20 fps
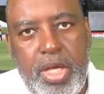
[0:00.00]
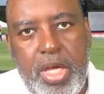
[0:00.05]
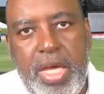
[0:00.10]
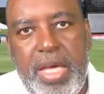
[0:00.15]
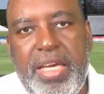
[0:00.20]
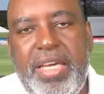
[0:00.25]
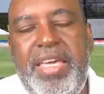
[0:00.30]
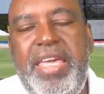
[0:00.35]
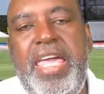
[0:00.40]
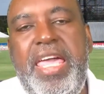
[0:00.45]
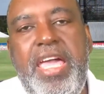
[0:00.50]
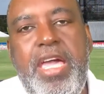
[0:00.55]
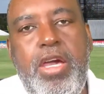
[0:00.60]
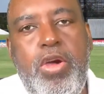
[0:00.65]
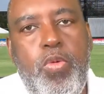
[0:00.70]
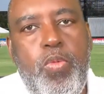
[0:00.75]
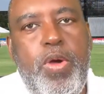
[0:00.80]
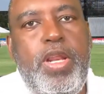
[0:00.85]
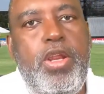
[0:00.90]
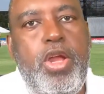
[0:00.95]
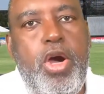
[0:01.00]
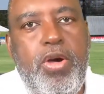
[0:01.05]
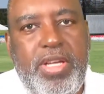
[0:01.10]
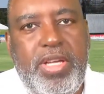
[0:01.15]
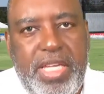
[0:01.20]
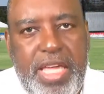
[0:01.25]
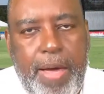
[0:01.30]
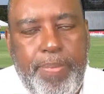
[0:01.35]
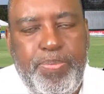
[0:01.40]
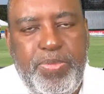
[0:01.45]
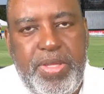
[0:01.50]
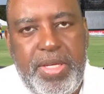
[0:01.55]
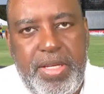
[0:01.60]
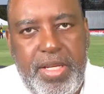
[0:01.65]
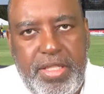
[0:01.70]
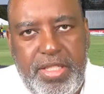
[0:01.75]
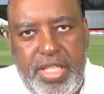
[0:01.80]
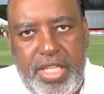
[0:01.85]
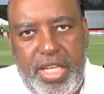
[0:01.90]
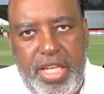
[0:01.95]
King will now captain
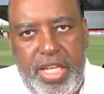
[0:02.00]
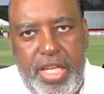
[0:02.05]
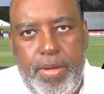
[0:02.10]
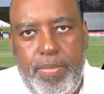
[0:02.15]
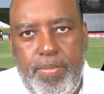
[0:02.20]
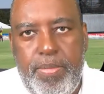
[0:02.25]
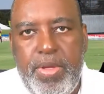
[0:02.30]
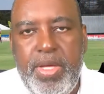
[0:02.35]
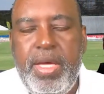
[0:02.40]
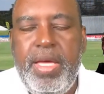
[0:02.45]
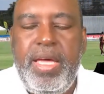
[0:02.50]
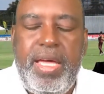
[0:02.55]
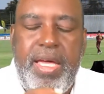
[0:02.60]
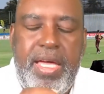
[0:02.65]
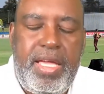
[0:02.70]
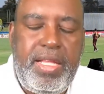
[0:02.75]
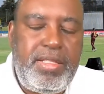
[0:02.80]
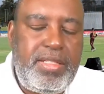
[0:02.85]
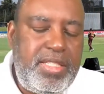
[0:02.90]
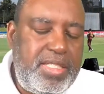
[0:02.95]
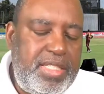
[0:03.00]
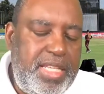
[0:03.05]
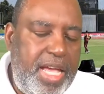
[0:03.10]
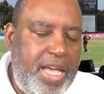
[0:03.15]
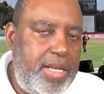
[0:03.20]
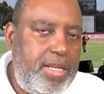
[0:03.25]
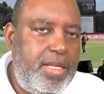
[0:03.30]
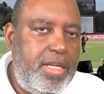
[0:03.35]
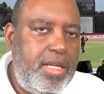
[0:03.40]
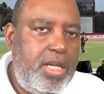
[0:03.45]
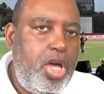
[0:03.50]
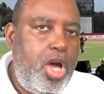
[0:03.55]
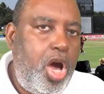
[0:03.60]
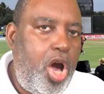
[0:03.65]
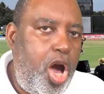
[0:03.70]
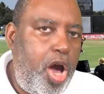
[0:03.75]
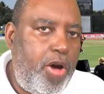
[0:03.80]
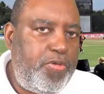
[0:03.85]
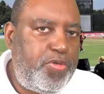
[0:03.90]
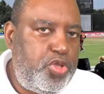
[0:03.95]
the team instead
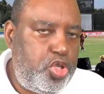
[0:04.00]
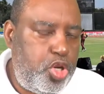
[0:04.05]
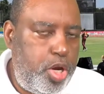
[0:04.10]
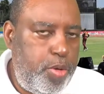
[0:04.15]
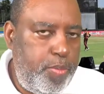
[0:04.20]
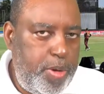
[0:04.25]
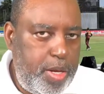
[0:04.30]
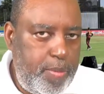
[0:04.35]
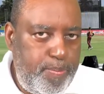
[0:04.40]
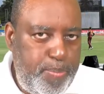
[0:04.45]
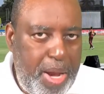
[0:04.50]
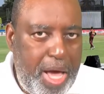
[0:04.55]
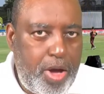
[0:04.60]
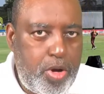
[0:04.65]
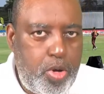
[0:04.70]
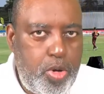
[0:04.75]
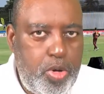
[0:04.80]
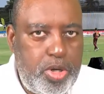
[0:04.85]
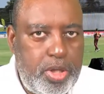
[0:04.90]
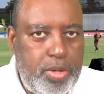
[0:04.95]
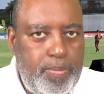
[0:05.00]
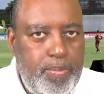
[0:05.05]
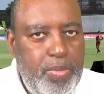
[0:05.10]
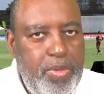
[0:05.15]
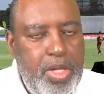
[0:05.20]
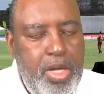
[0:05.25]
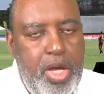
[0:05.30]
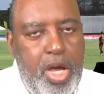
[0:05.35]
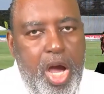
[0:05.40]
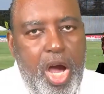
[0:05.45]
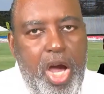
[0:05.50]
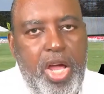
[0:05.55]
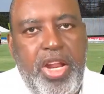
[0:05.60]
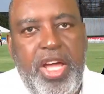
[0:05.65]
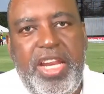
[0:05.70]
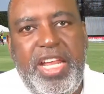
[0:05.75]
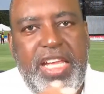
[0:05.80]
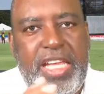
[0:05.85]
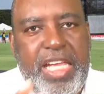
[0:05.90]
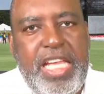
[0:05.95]
of Jermaine Blackwood.
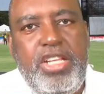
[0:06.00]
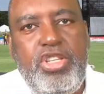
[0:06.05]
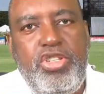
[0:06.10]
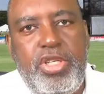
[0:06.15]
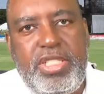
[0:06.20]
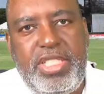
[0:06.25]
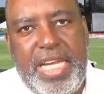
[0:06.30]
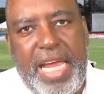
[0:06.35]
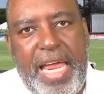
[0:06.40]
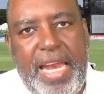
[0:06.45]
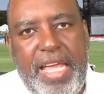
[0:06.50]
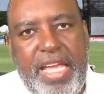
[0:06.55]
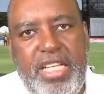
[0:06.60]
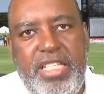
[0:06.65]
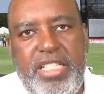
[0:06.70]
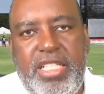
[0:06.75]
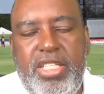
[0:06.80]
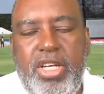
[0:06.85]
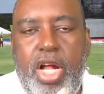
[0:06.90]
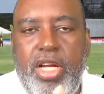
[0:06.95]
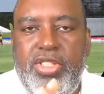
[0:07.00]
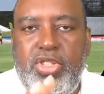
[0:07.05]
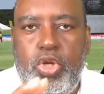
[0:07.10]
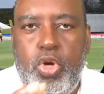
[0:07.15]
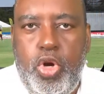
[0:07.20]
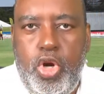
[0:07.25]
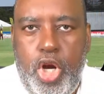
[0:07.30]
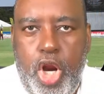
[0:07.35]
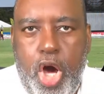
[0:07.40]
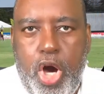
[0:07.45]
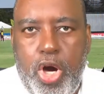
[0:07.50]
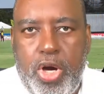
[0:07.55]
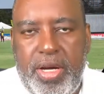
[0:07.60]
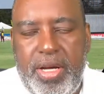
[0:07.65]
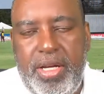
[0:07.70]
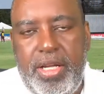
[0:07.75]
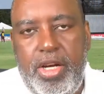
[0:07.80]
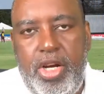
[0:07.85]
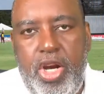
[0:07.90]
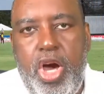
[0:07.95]
Another injury challenge is also
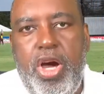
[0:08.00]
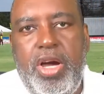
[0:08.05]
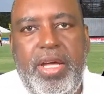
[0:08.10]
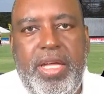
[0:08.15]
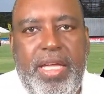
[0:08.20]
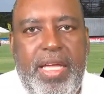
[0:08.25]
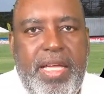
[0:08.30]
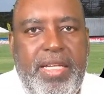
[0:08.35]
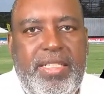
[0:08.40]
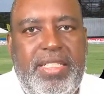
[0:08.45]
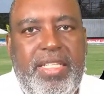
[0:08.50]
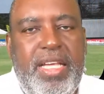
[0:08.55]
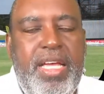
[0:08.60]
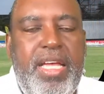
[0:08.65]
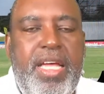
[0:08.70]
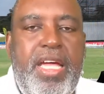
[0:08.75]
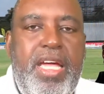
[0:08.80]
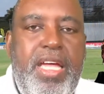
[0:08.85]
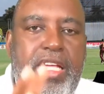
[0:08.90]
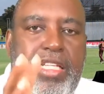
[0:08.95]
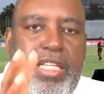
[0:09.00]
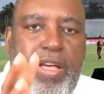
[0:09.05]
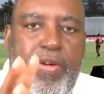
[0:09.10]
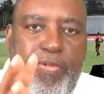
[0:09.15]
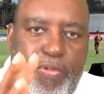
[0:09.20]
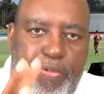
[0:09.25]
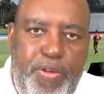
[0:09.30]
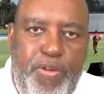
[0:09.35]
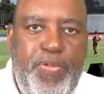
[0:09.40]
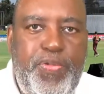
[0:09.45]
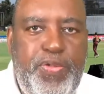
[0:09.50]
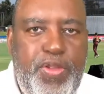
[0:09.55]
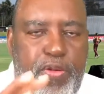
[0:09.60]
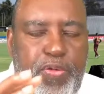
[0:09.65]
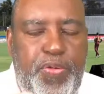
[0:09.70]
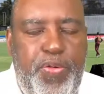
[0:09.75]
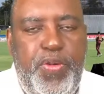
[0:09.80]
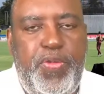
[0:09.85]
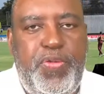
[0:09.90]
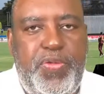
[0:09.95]
Lug. Lug is a
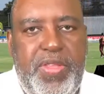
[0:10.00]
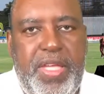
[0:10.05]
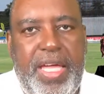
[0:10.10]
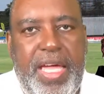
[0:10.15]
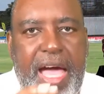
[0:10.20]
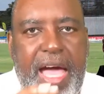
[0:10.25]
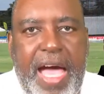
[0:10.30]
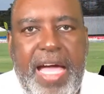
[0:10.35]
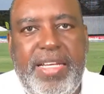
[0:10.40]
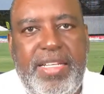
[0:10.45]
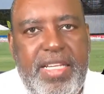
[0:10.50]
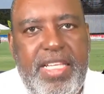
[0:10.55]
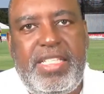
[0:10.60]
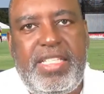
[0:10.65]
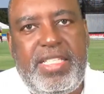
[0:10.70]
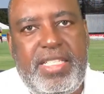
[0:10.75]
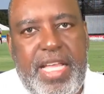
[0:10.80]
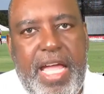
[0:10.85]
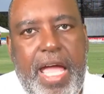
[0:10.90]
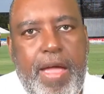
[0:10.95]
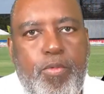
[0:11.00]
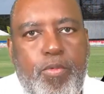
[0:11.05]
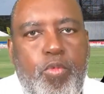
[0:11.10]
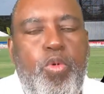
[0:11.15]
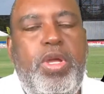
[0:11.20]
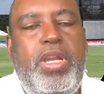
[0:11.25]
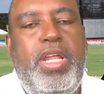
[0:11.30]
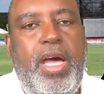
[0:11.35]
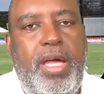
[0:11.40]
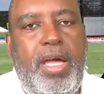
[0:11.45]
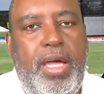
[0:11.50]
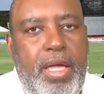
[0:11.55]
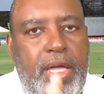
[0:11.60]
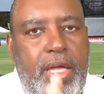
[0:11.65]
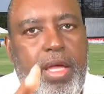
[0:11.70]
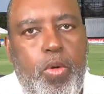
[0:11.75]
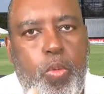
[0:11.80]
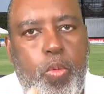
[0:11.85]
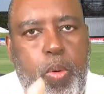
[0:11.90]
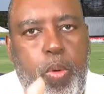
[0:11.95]
50-50 at this time
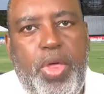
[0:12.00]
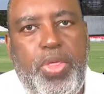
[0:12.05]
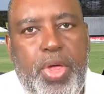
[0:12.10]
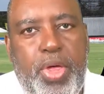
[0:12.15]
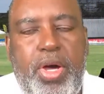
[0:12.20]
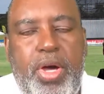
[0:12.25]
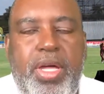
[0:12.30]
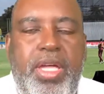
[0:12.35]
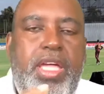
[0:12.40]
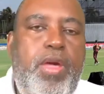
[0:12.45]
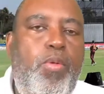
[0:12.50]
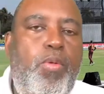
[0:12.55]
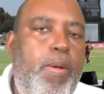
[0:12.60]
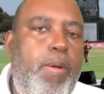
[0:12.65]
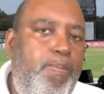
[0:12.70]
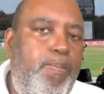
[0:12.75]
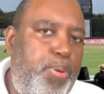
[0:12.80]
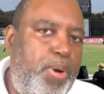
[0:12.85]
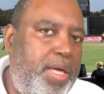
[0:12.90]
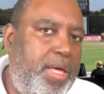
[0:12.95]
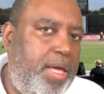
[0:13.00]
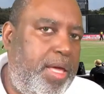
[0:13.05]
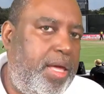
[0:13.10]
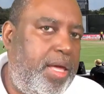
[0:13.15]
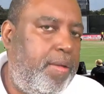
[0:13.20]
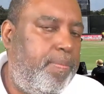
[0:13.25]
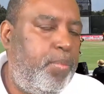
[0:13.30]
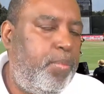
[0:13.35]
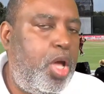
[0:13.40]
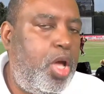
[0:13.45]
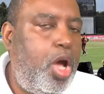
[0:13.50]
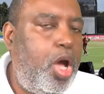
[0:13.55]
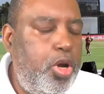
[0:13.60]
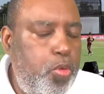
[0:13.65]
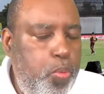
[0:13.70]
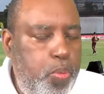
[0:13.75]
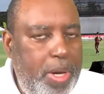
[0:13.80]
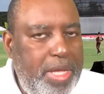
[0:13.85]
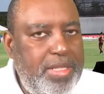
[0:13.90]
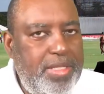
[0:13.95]
whether he will play
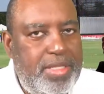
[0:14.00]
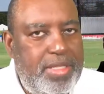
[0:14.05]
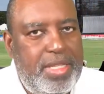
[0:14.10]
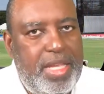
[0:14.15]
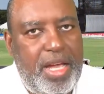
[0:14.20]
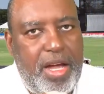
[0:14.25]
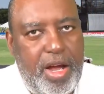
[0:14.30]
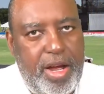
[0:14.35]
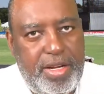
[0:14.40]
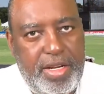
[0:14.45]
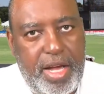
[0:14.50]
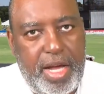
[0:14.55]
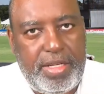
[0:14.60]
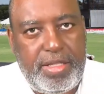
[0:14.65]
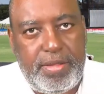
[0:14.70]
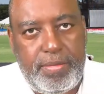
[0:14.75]
on Wednesday or not.